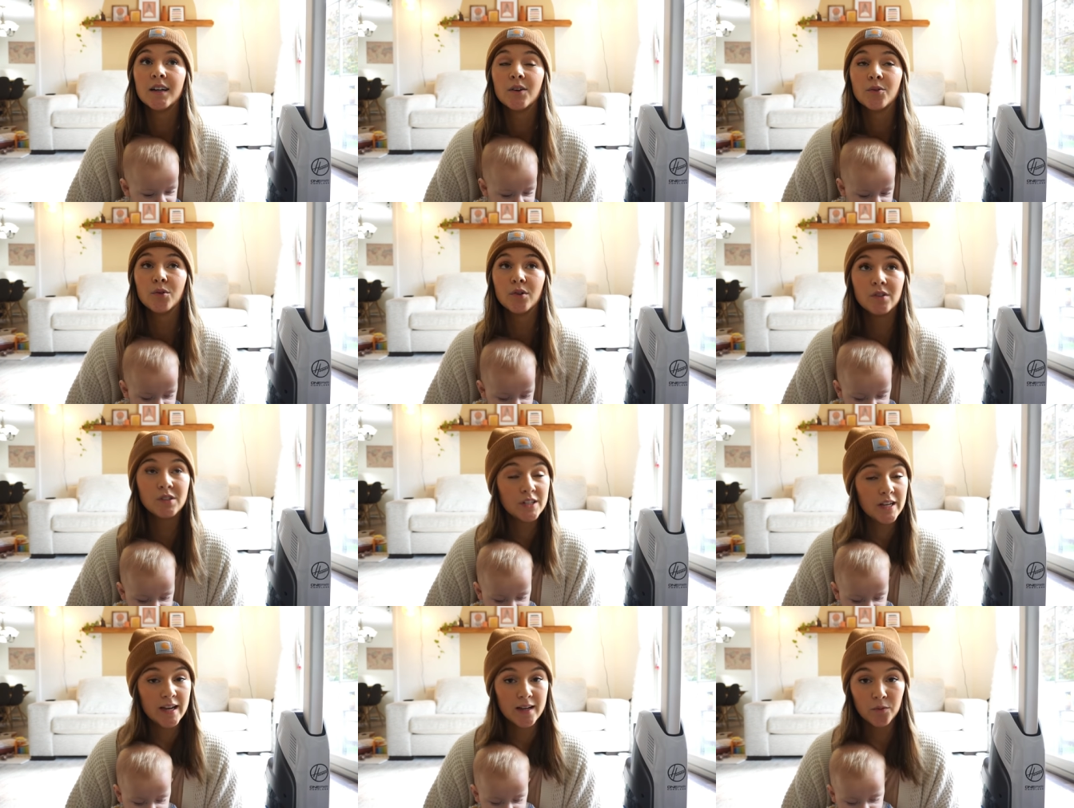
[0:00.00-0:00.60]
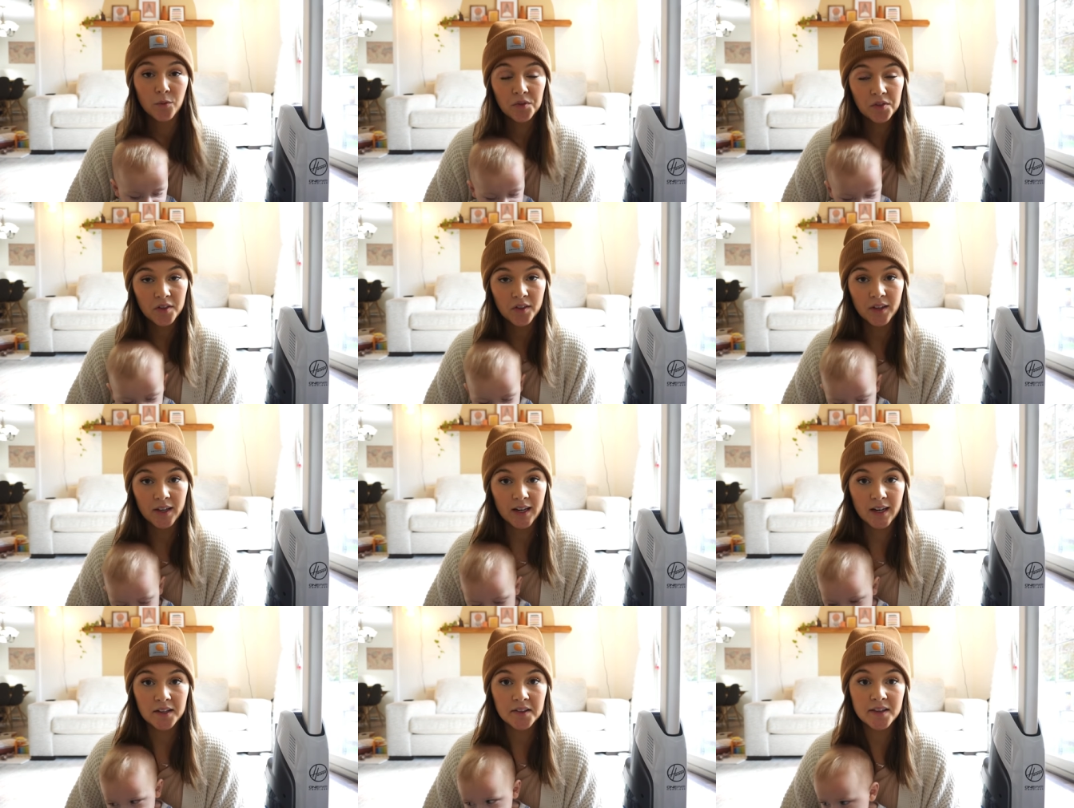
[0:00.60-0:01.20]
routine with
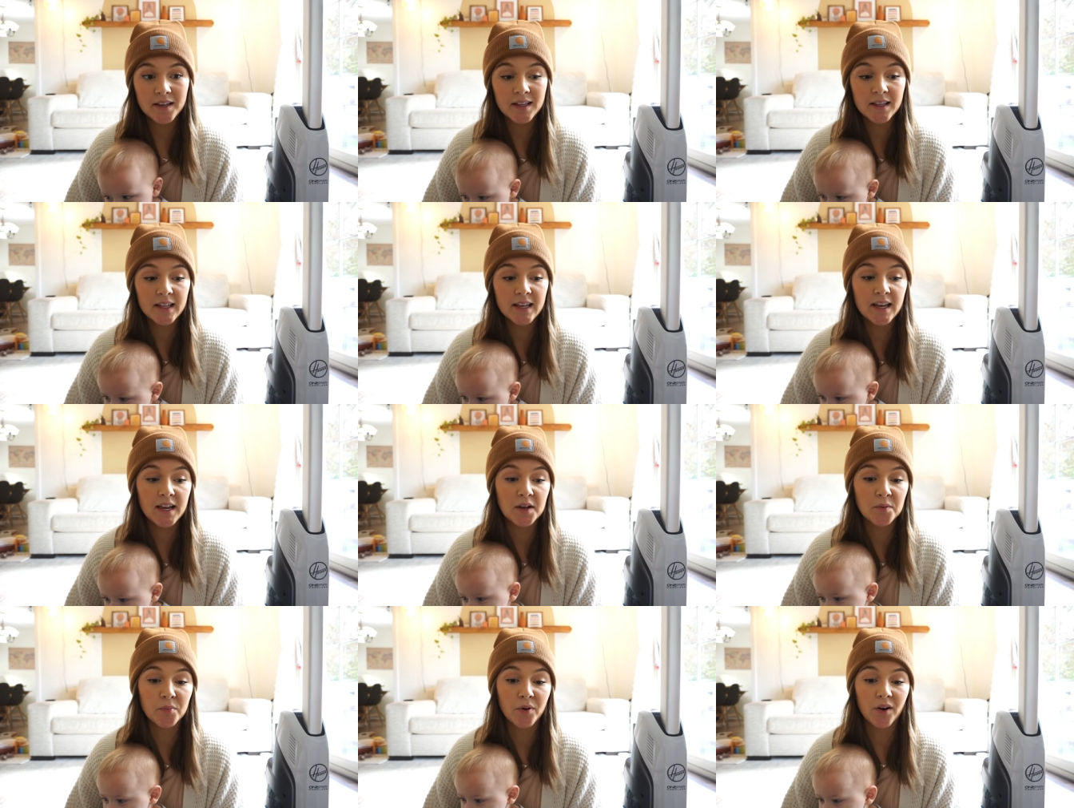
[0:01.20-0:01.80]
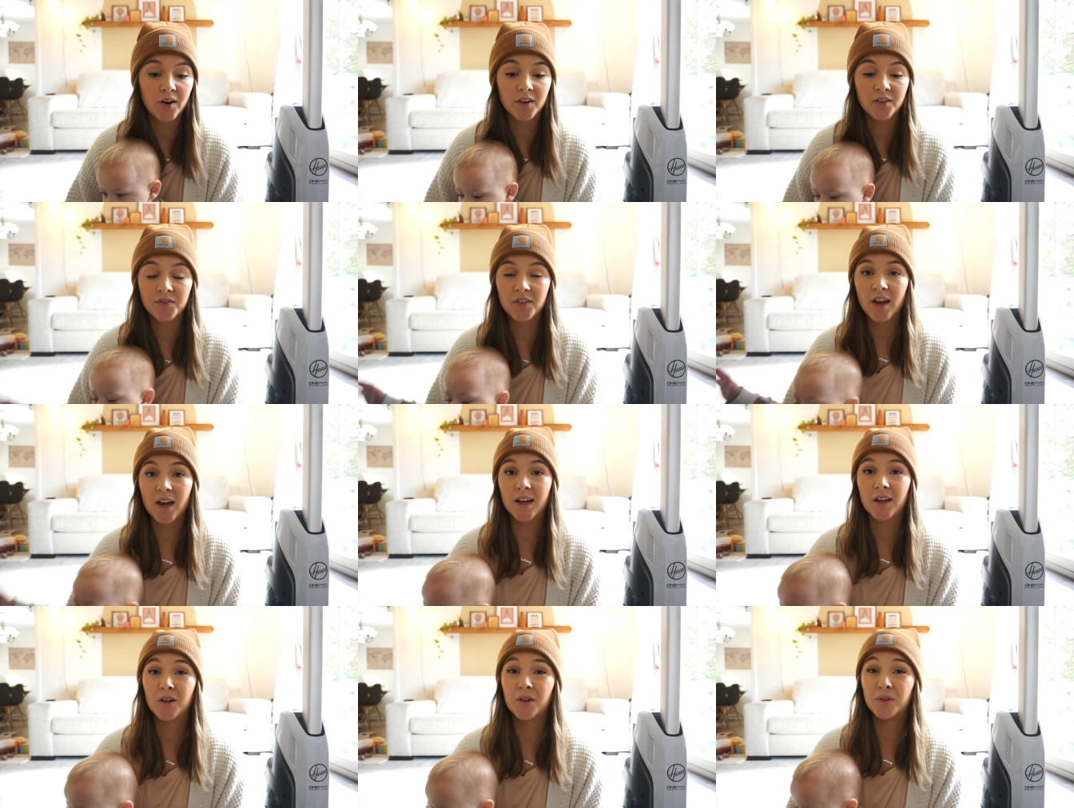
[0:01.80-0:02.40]
cleaning lately and part of
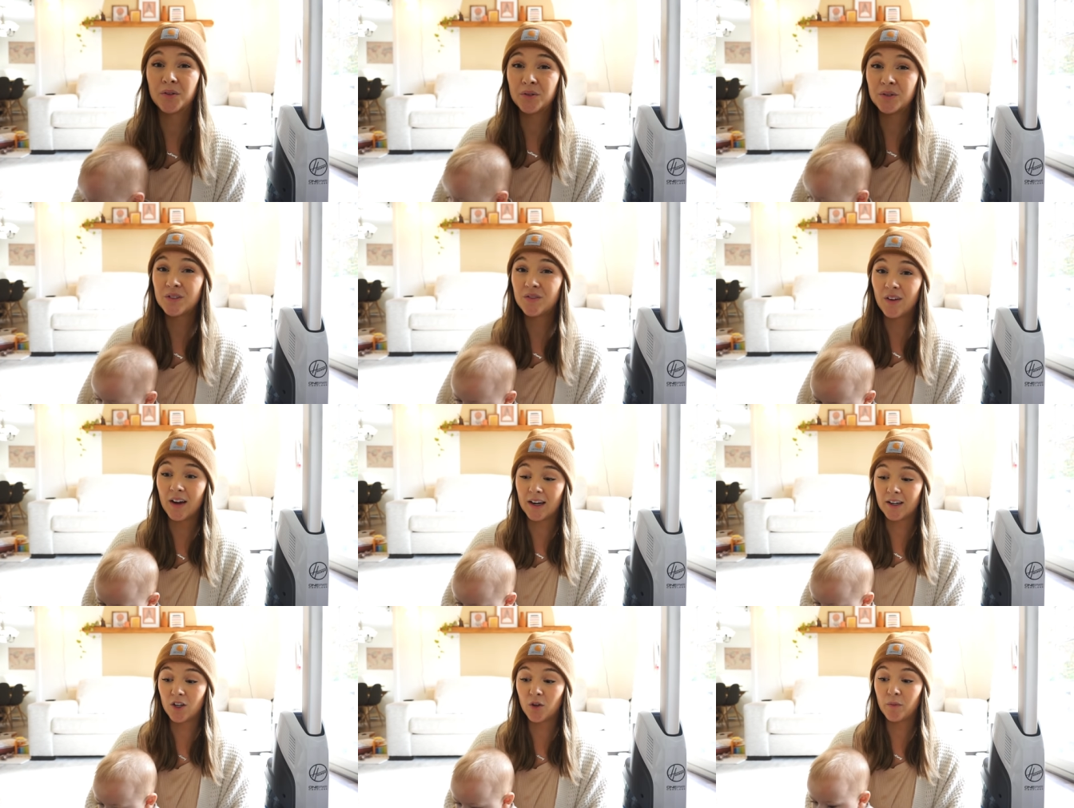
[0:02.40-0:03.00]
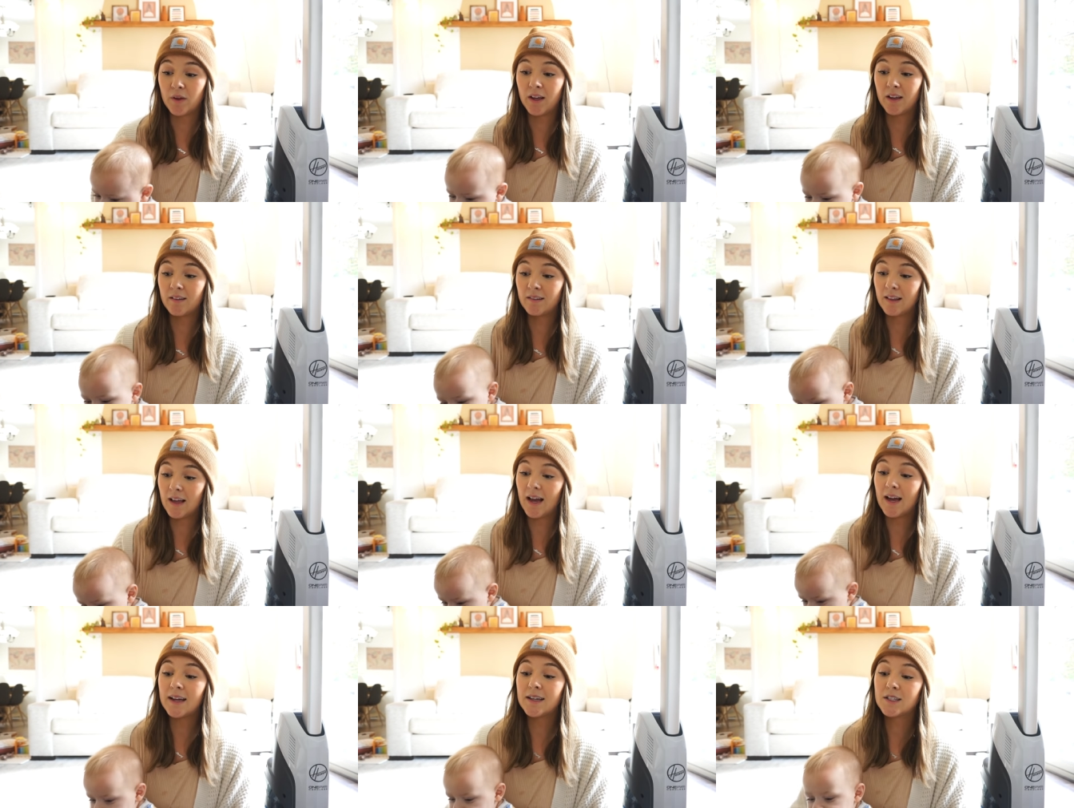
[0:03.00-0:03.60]
that includes vacuuming
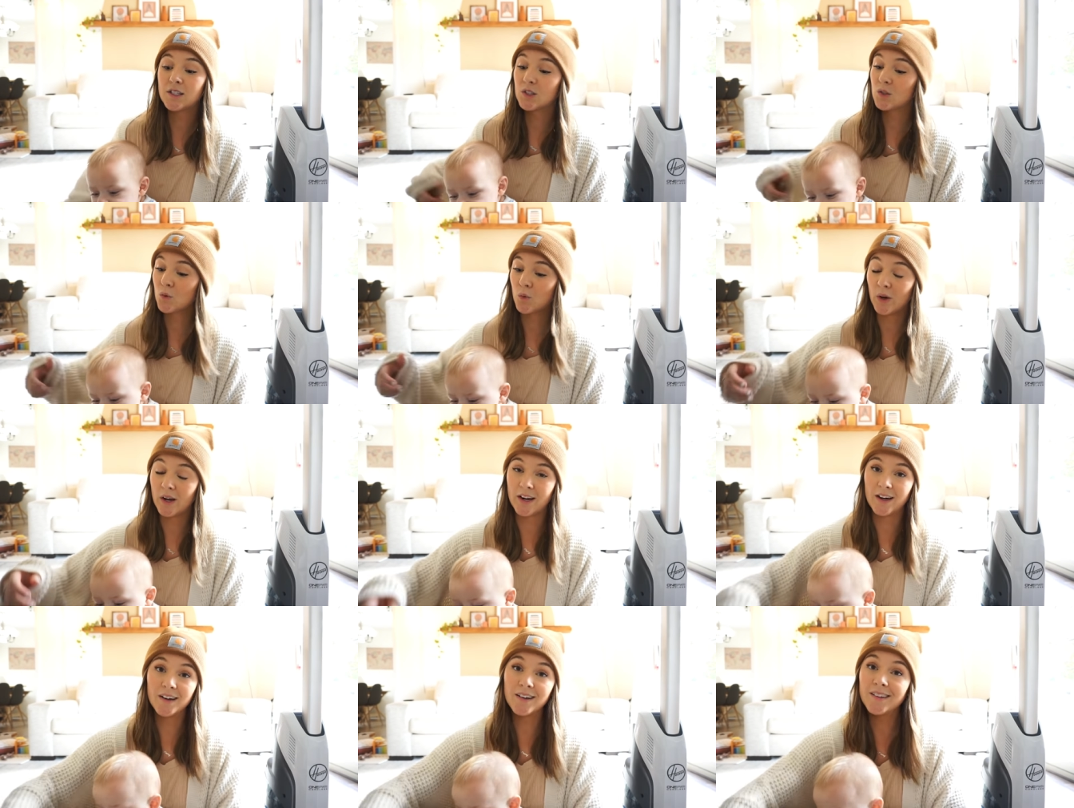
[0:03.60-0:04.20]
I swear